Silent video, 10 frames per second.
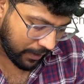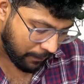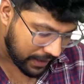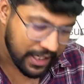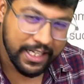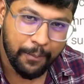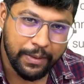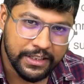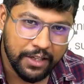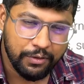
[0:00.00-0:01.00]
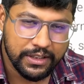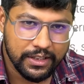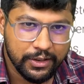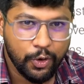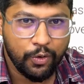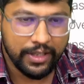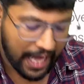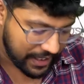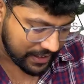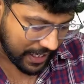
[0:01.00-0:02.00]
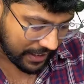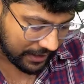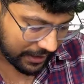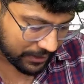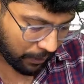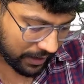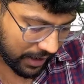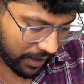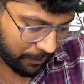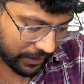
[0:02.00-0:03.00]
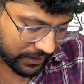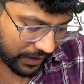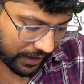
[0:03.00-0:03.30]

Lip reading: Mandal Commission, which is 1980s Mandal Commission,